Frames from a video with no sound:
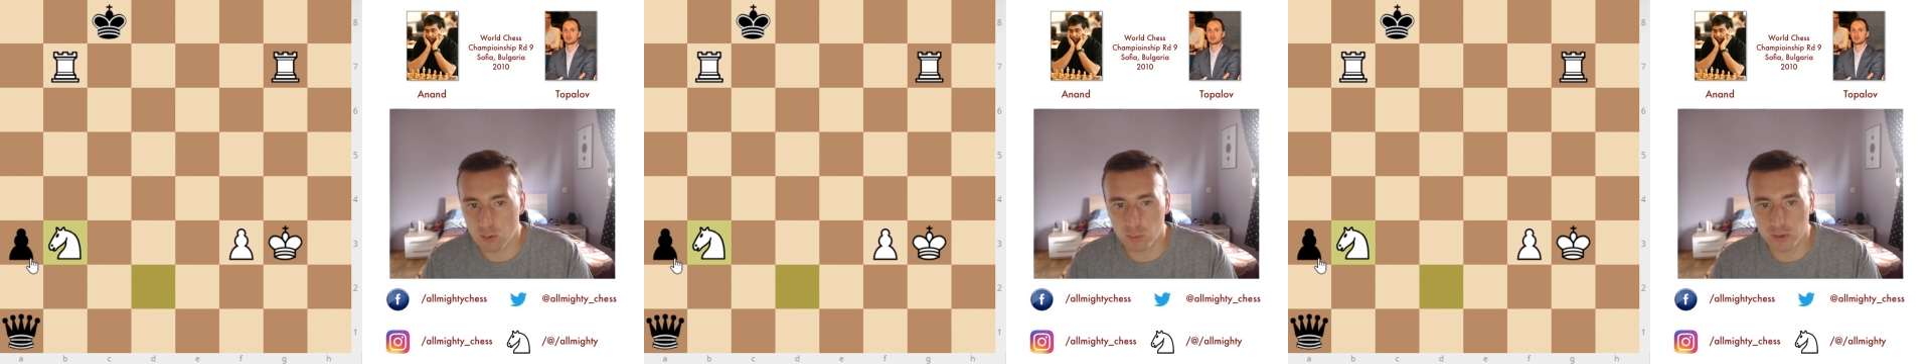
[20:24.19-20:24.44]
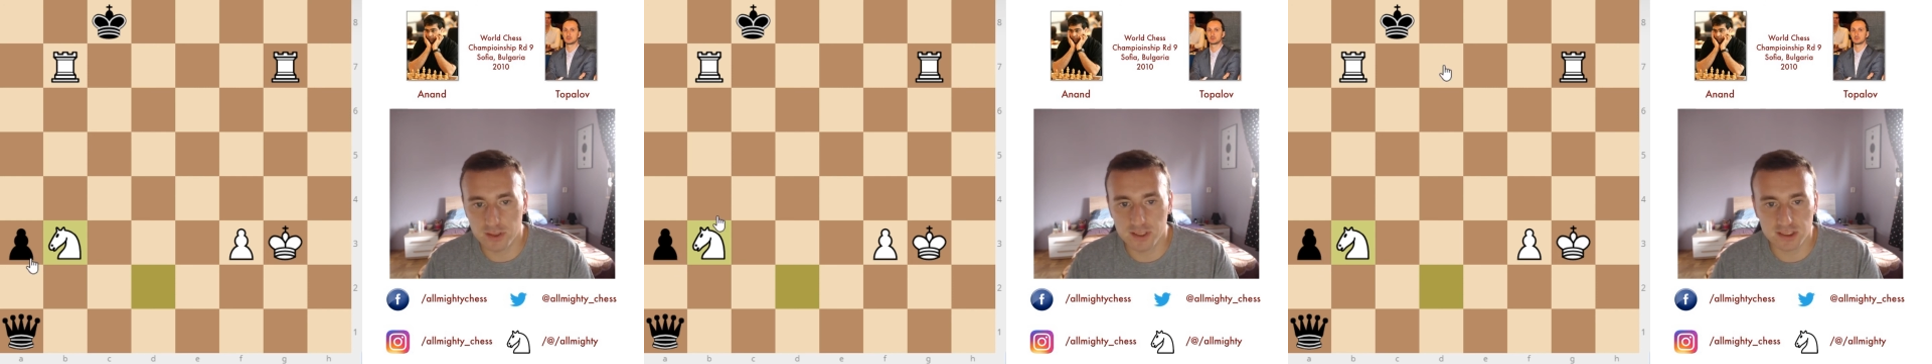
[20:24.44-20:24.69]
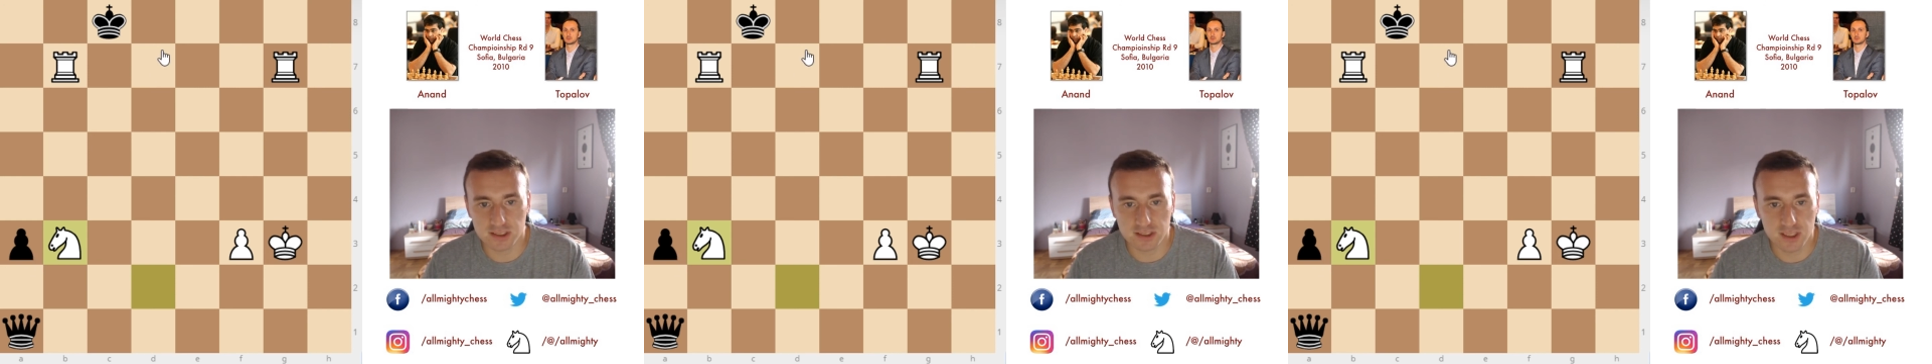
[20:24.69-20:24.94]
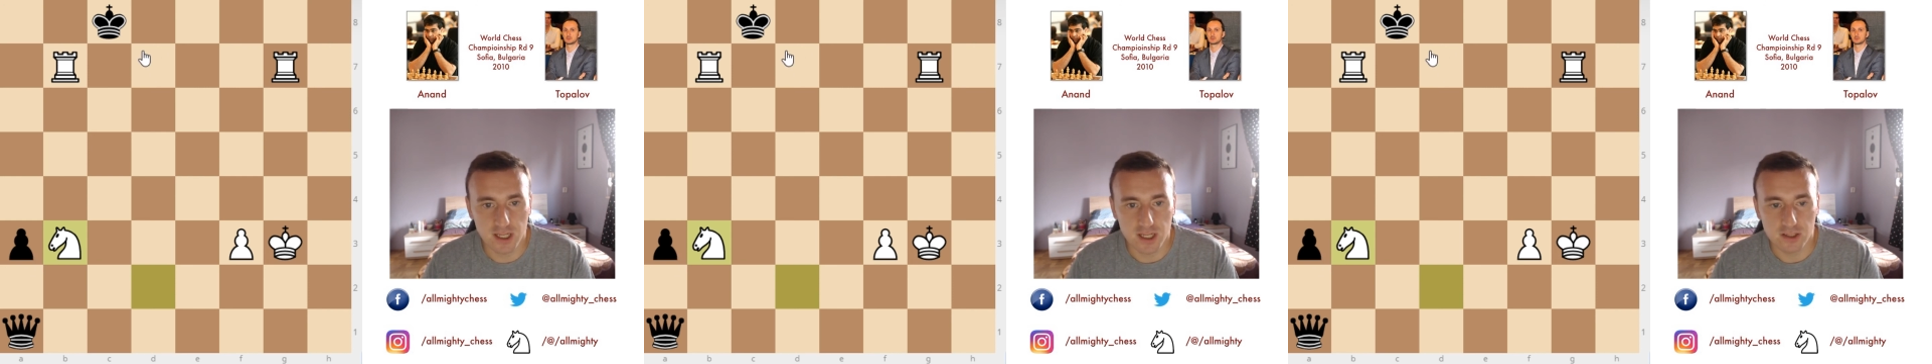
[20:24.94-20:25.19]
with
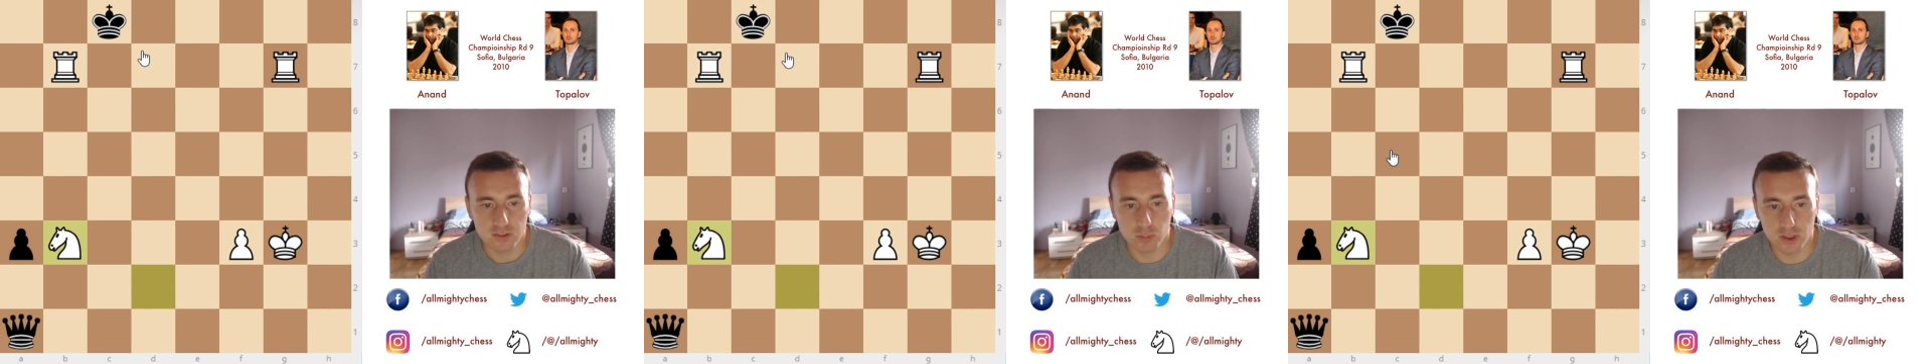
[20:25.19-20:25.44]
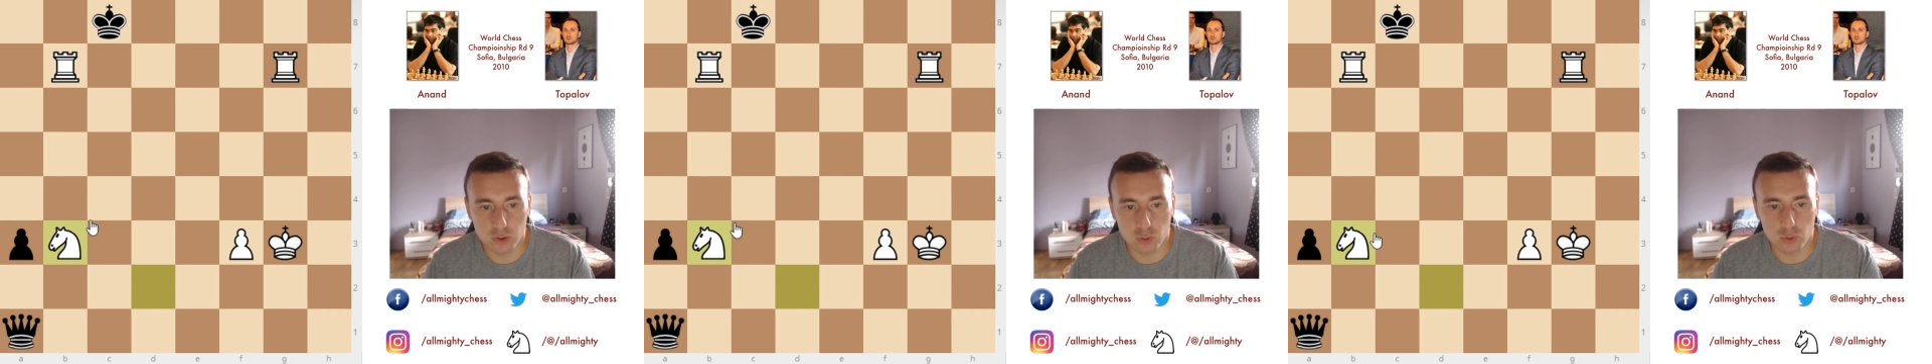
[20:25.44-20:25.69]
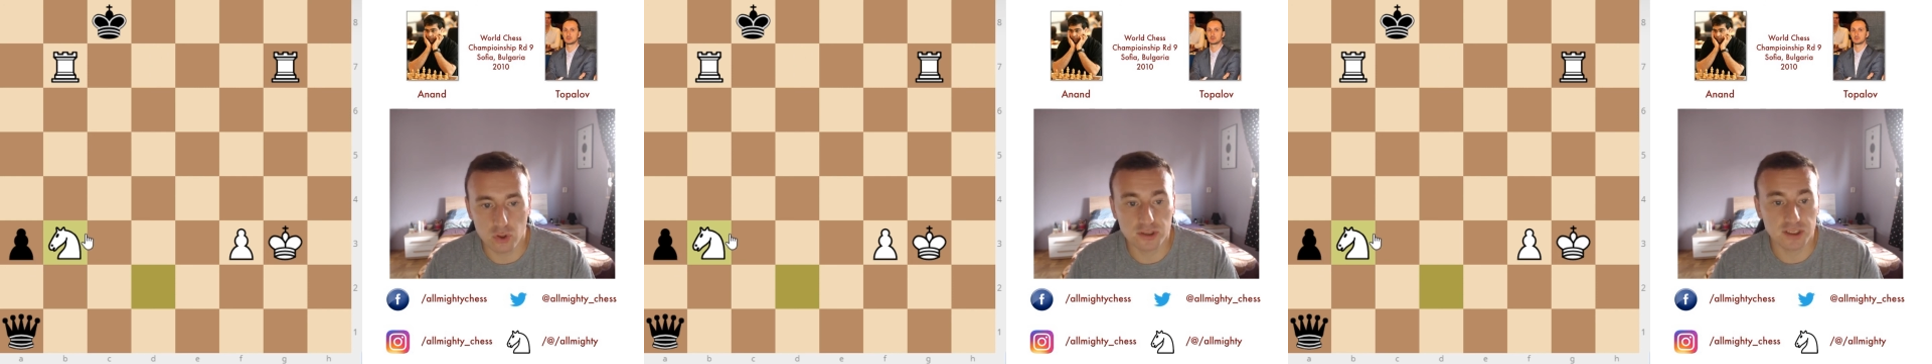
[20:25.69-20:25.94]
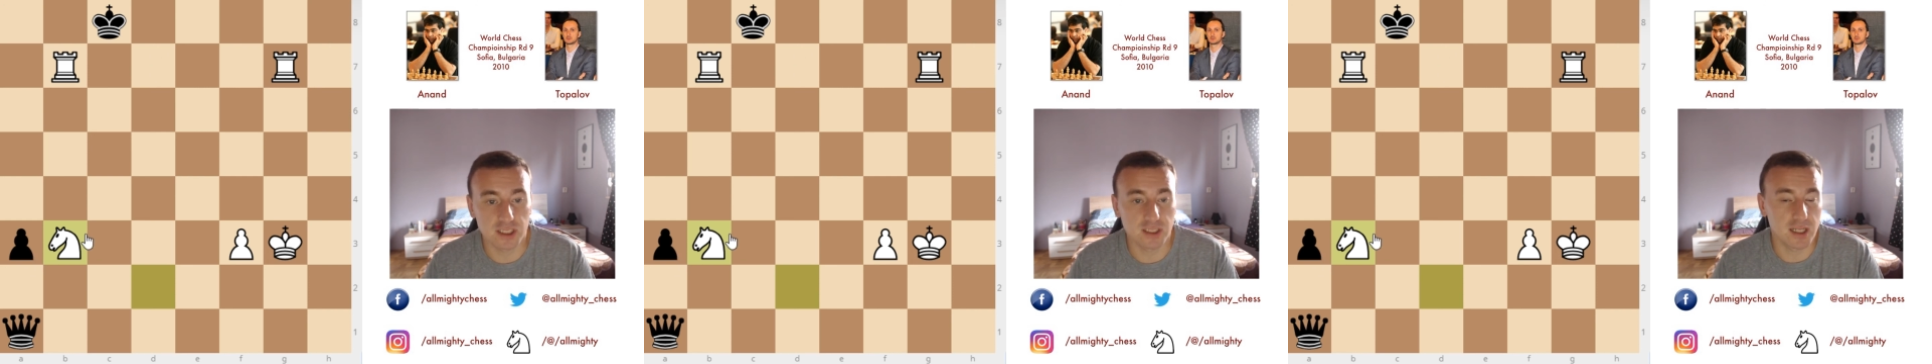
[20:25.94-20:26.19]
the two
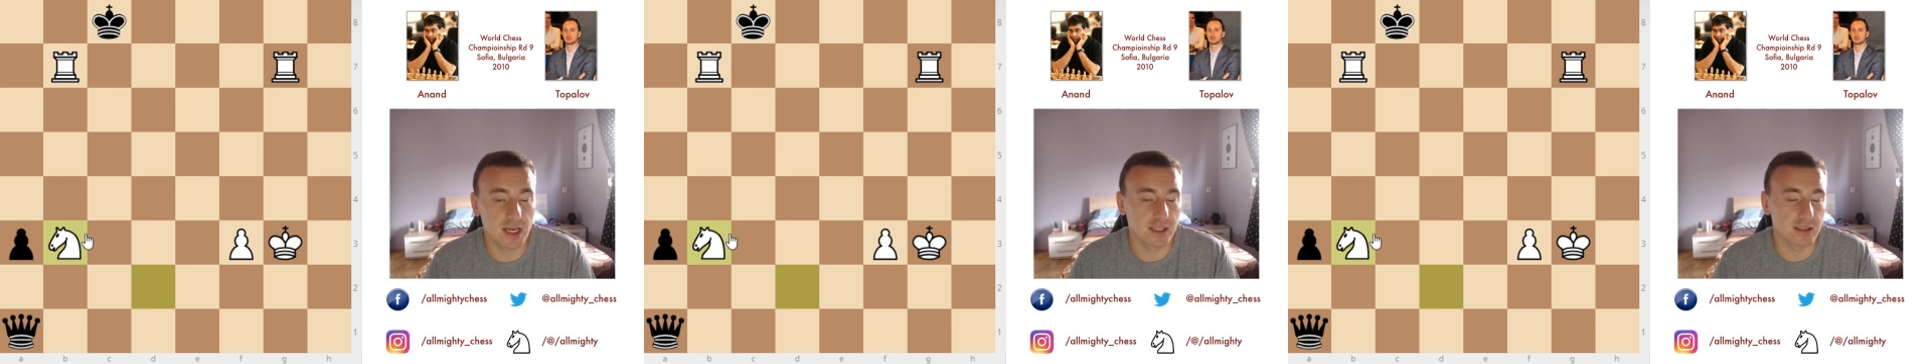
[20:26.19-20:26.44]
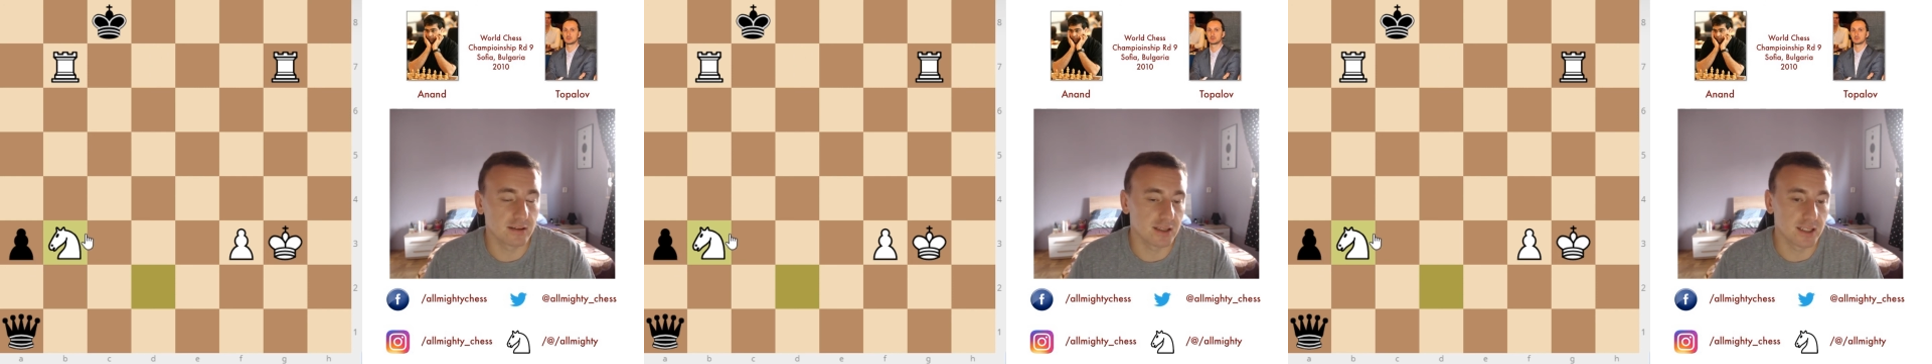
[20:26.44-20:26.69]
rooks and the knight,